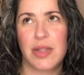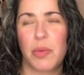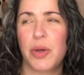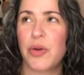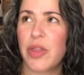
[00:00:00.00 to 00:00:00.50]

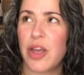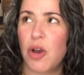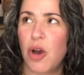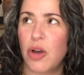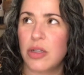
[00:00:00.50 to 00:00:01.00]
what are they
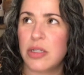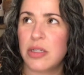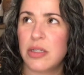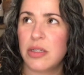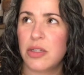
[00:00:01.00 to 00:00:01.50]
called?
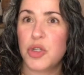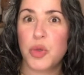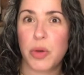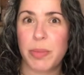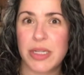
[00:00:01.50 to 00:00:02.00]

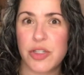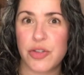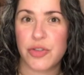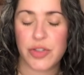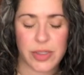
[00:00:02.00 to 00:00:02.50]

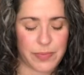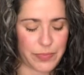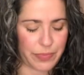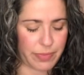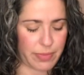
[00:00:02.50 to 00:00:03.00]
Doorbusters.
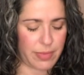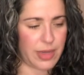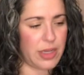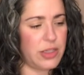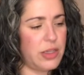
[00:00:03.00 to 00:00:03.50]

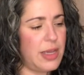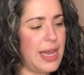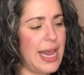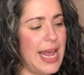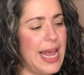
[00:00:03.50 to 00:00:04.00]

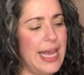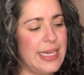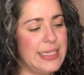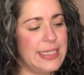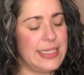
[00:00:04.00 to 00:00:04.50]

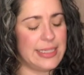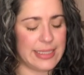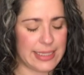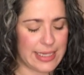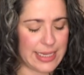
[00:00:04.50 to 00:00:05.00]
And
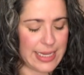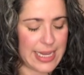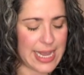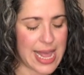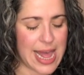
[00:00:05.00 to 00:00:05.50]

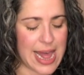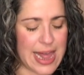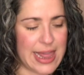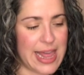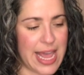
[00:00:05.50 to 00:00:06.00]

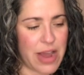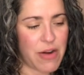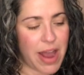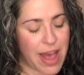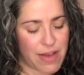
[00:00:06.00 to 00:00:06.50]
they are
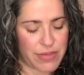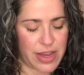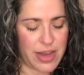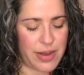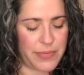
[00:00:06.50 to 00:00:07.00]

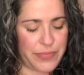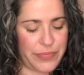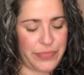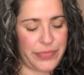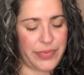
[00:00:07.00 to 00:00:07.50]
having,
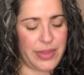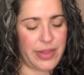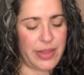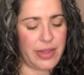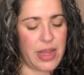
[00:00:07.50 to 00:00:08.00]

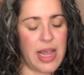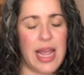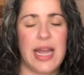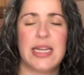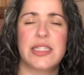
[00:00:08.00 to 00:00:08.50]

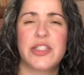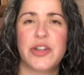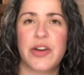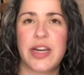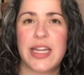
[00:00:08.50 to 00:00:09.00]
and it
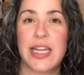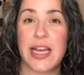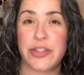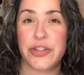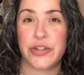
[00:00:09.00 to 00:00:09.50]
started
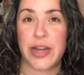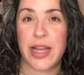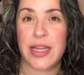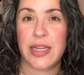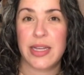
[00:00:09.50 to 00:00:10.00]

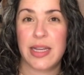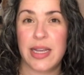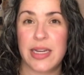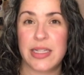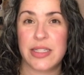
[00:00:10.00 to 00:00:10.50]
yesterday,
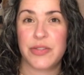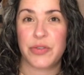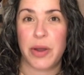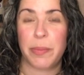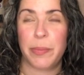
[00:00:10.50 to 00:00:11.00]
and it was
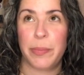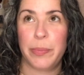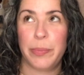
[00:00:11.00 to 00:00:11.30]
from